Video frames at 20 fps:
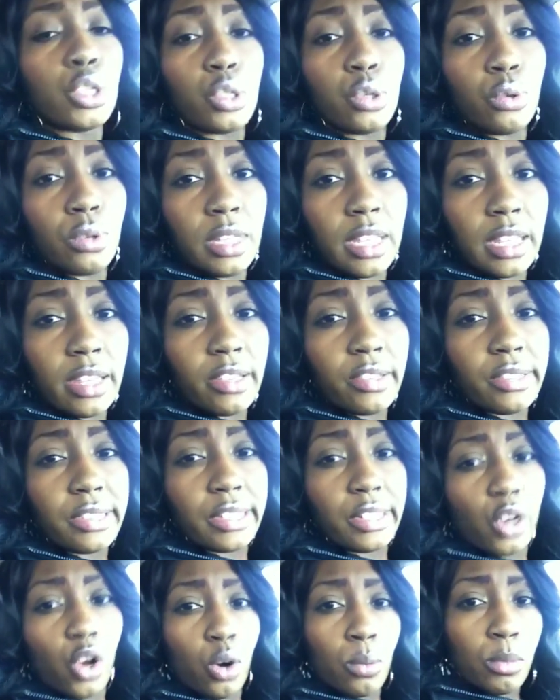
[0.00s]
2 years
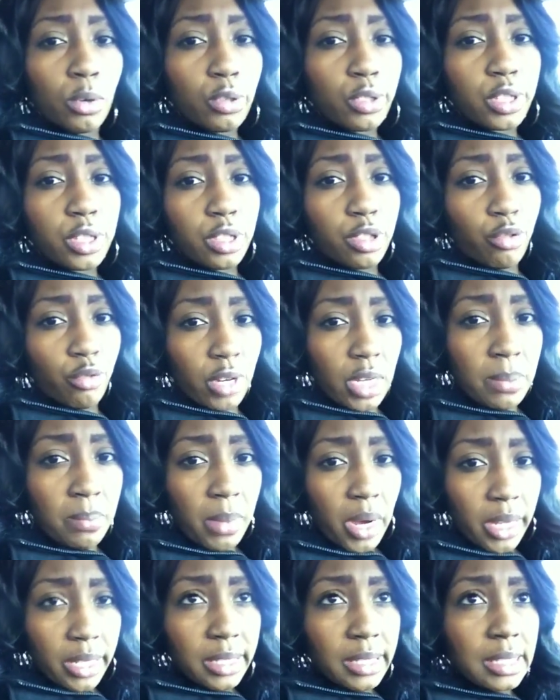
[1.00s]
and almost 3
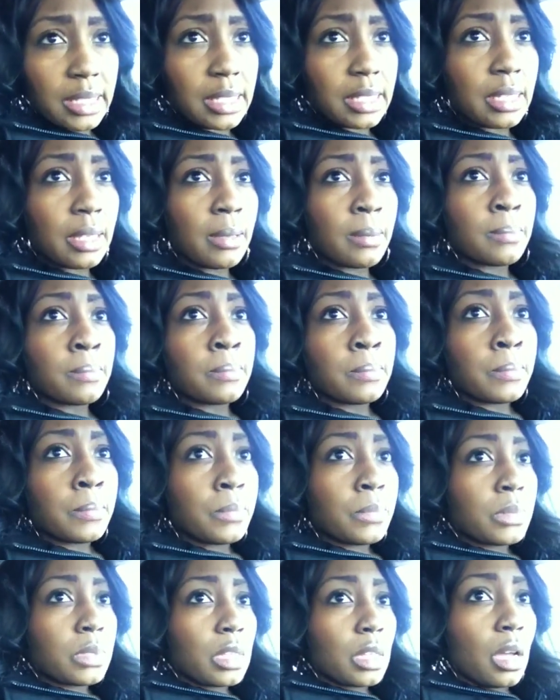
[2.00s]
months.
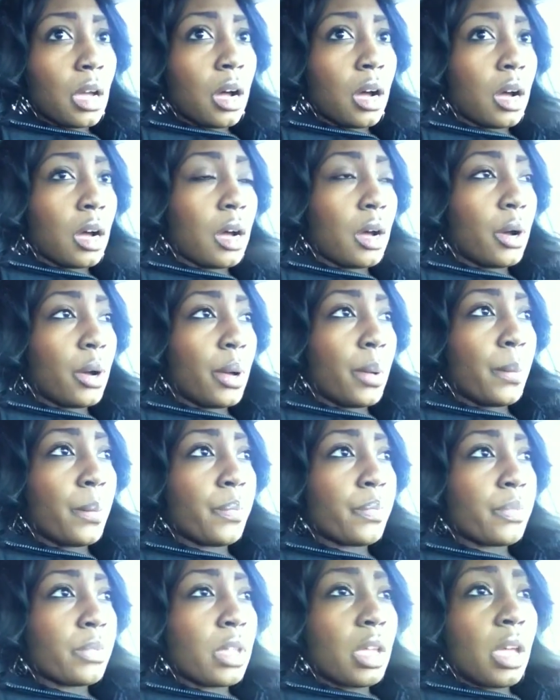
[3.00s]
I'm